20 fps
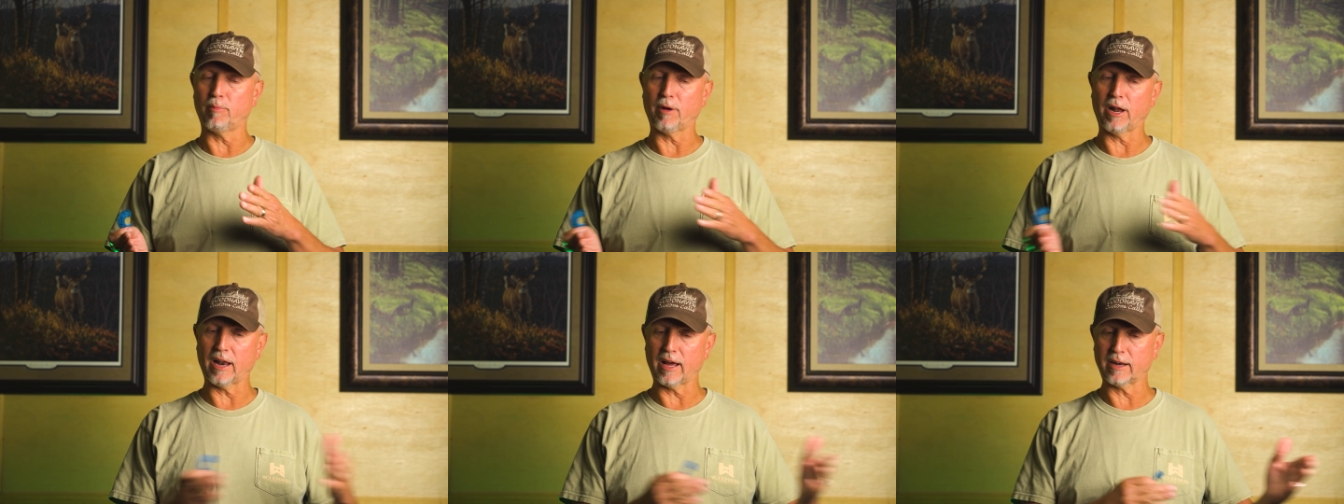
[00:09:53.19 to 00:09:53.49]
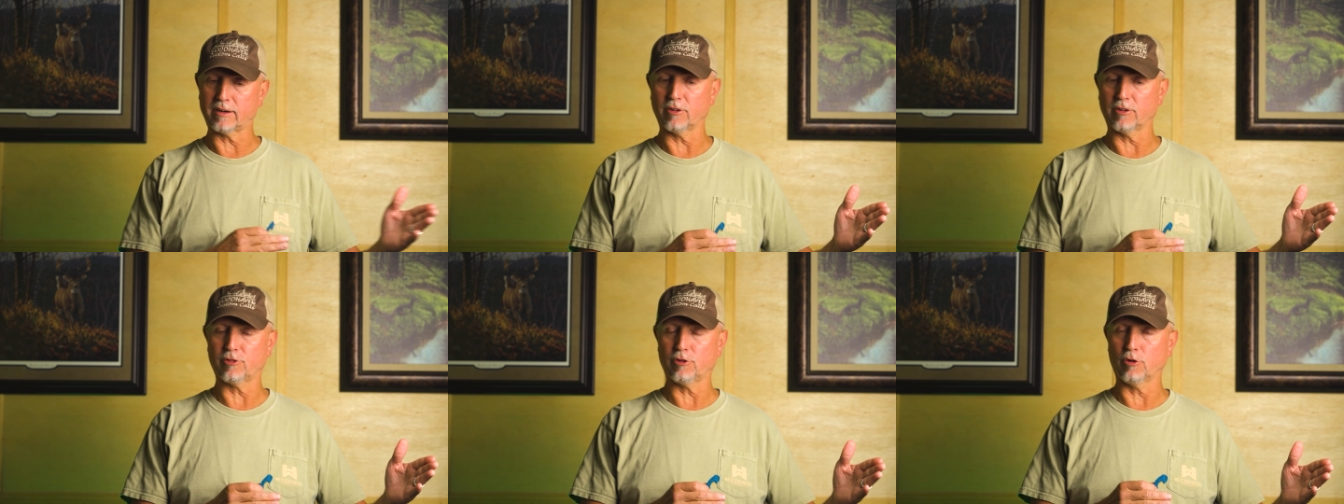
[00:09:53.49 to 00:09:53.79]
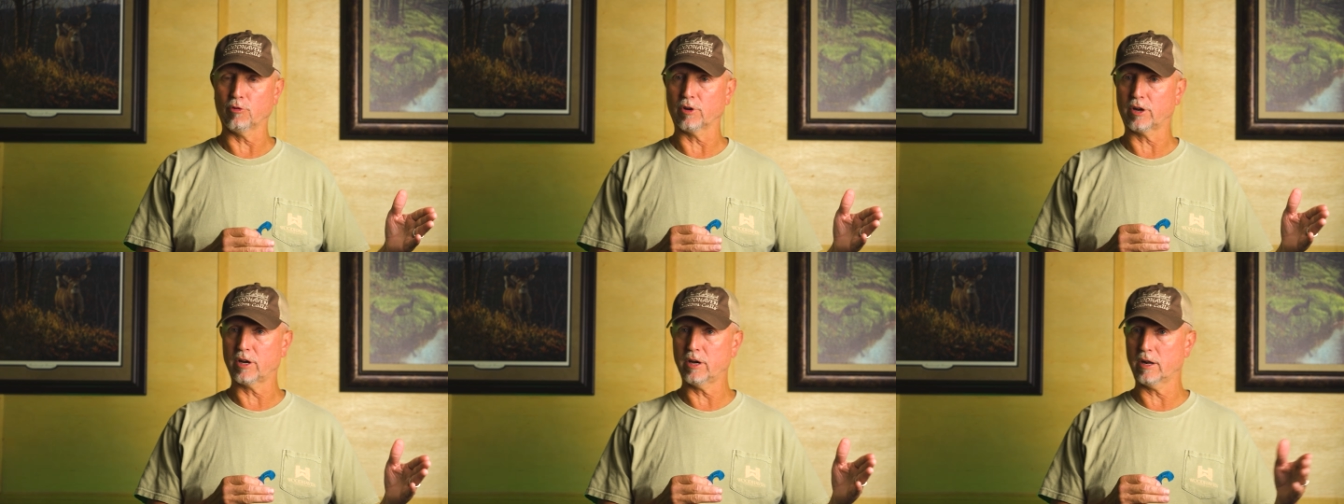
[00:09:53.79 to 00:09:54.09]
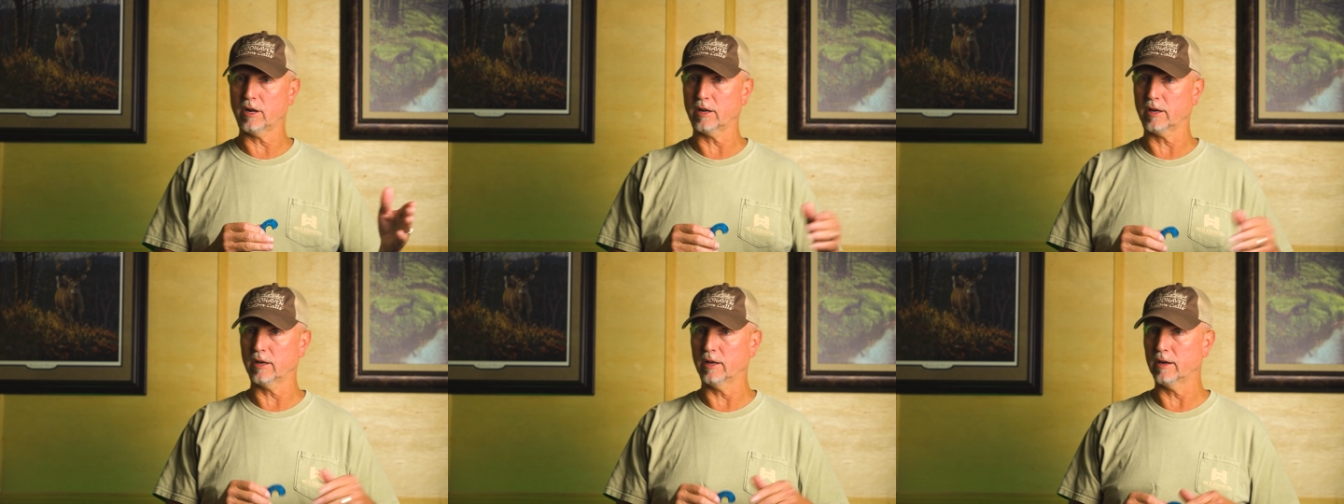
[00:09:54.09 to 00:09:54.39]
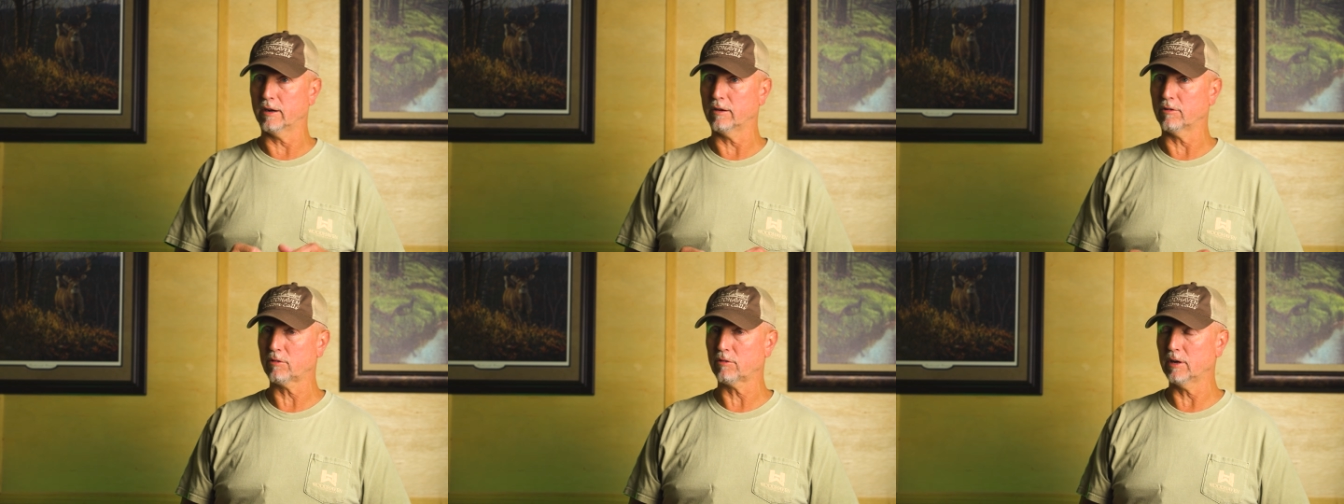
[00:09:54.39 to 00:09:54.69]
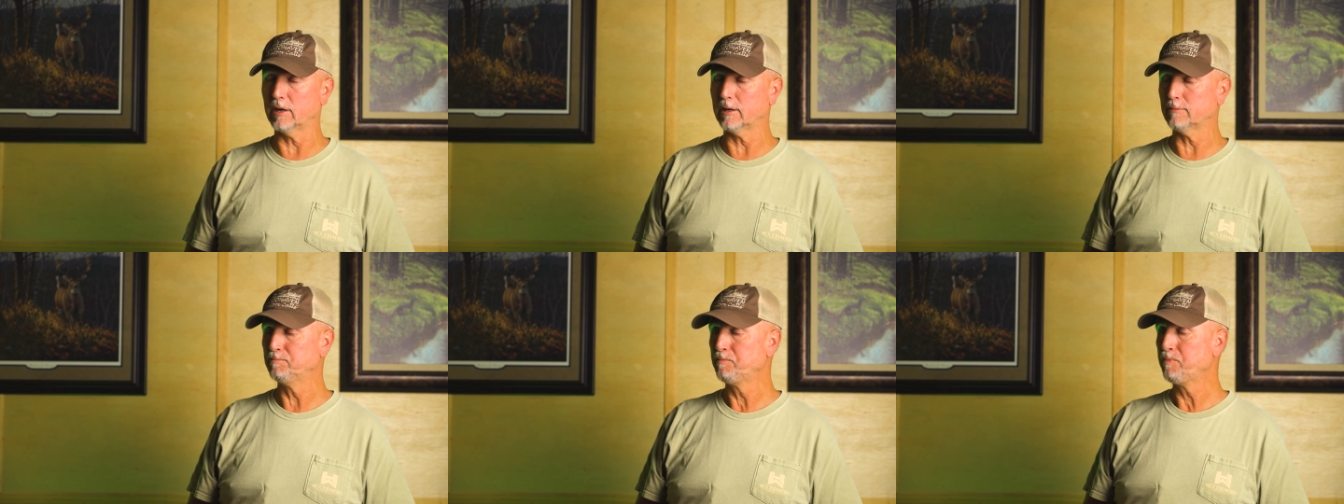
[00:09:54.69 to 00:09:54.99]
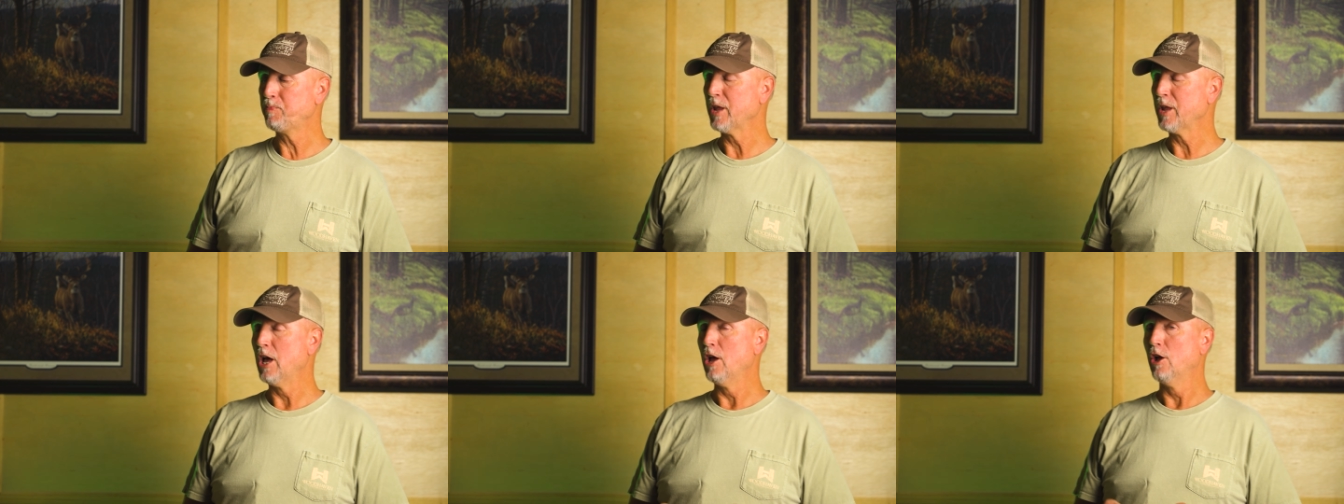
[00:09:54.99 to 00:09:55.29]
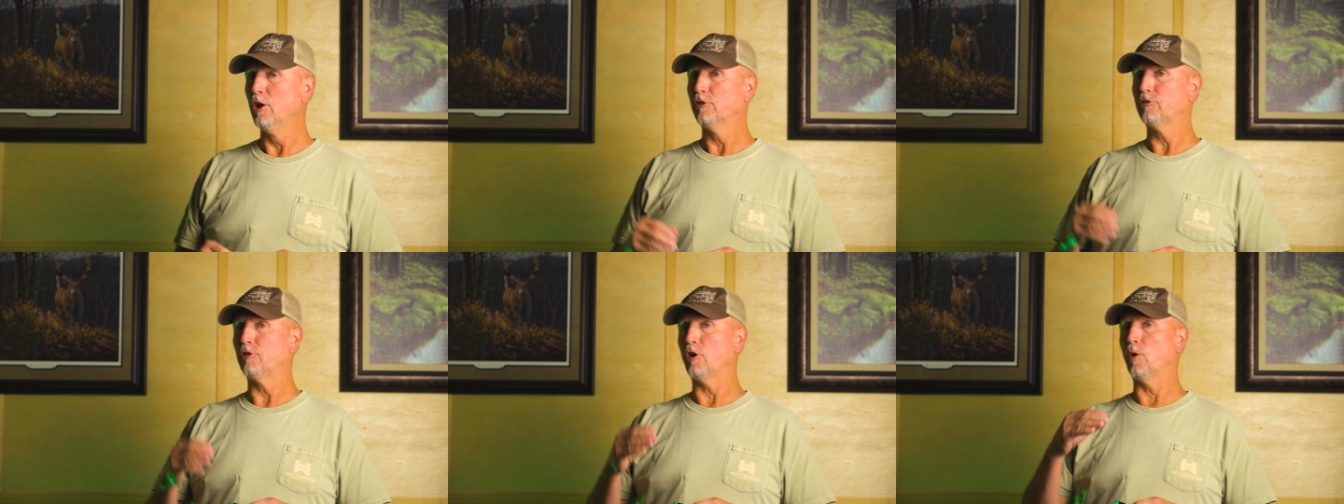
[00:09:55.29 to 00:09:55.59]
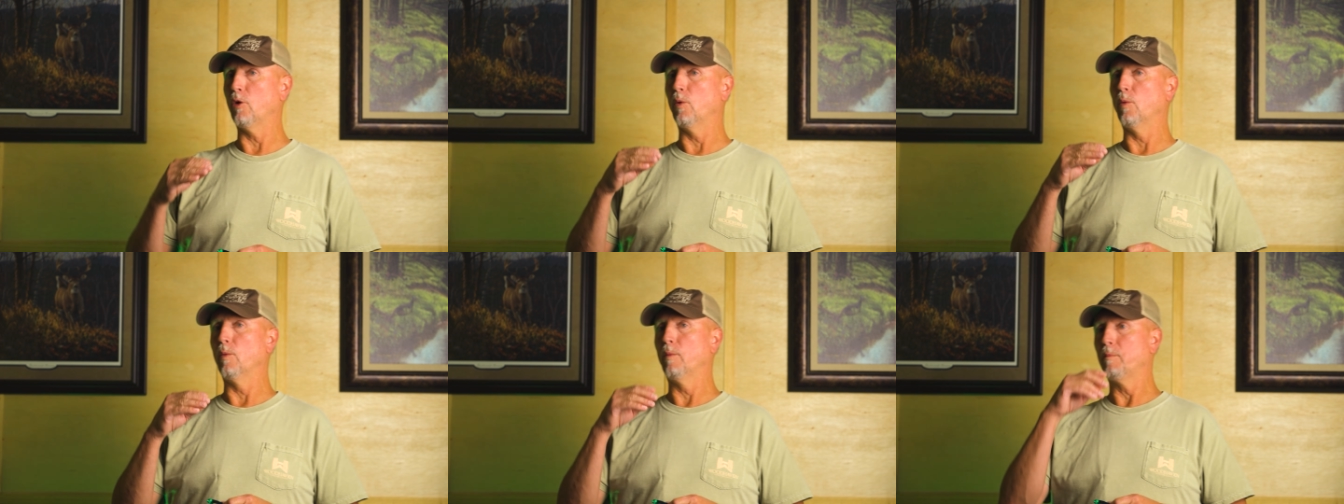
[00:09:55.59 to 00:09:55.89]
I like to throw the cutting in there, okay? So